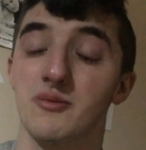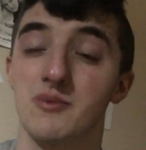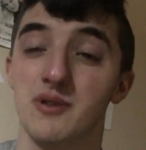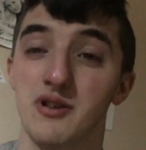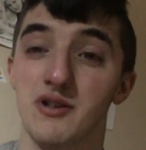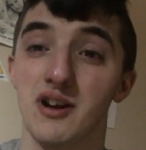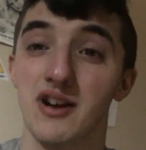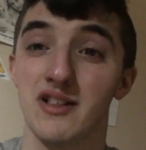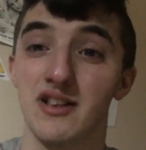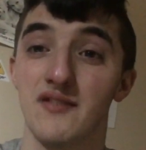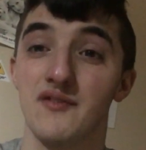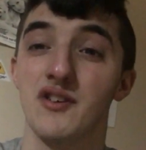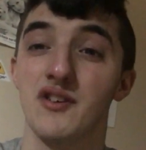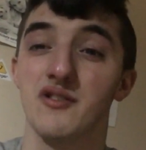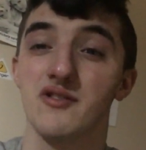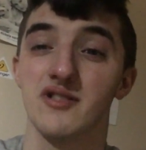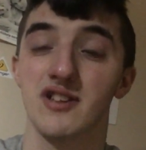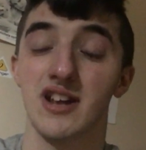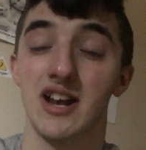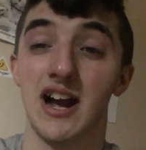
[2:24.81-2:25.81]
But you guys have to
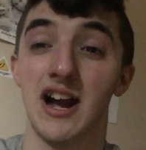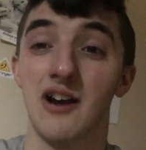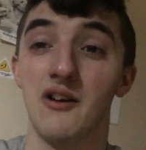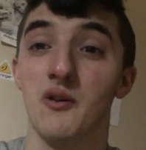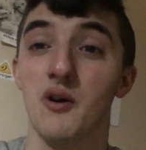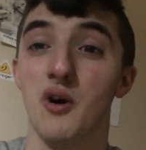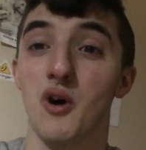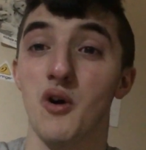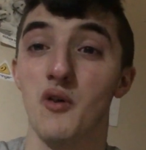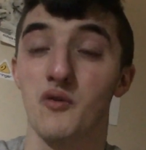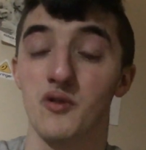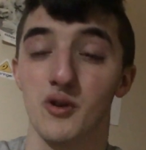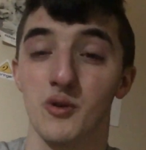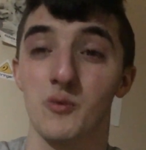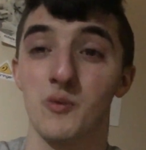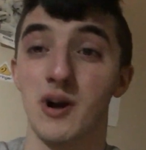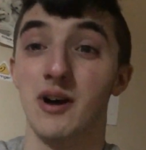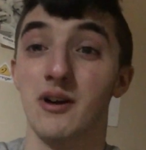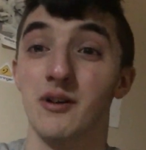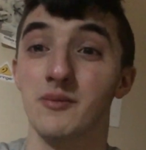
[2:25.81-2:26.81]
understand how
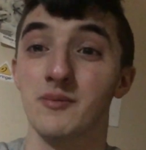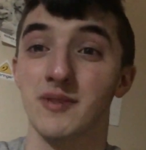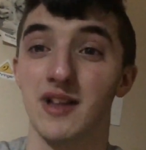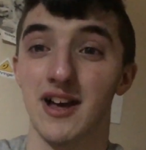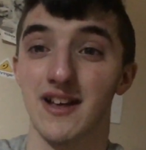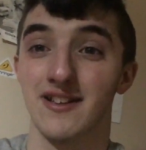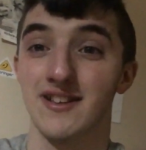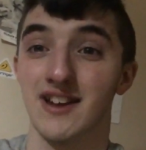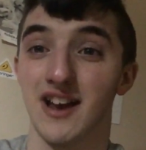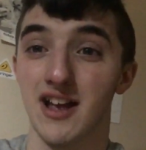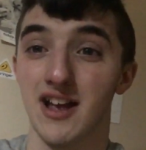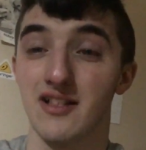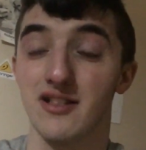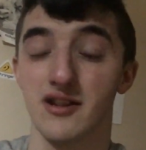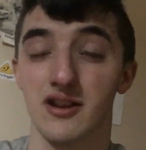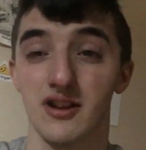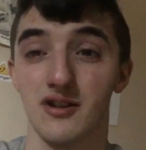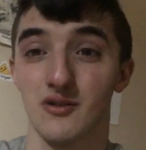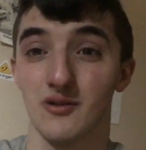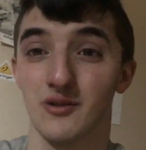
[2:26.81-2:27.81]
overwhelmed as an
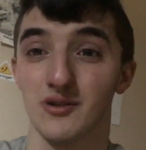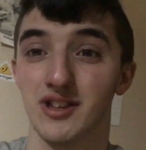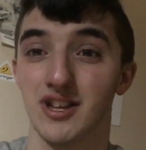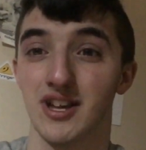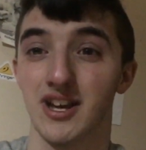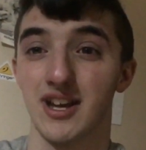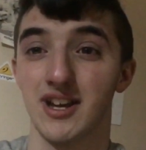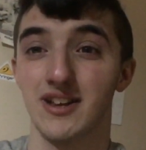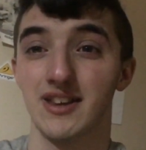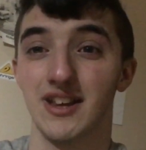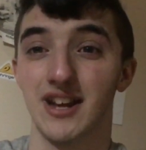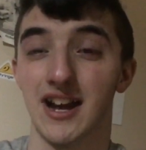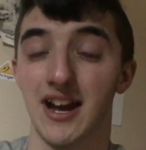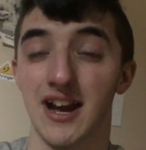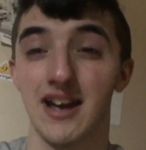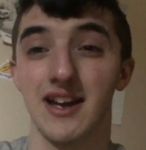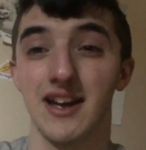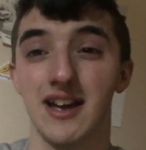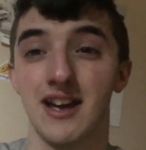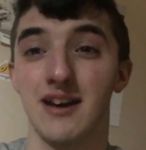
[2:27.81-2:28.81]
18-year-old kid that
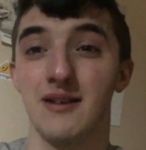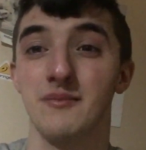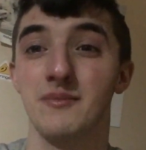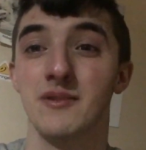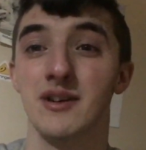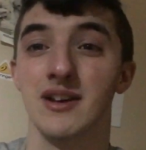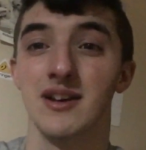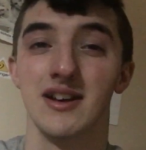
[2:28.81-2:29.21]
I am.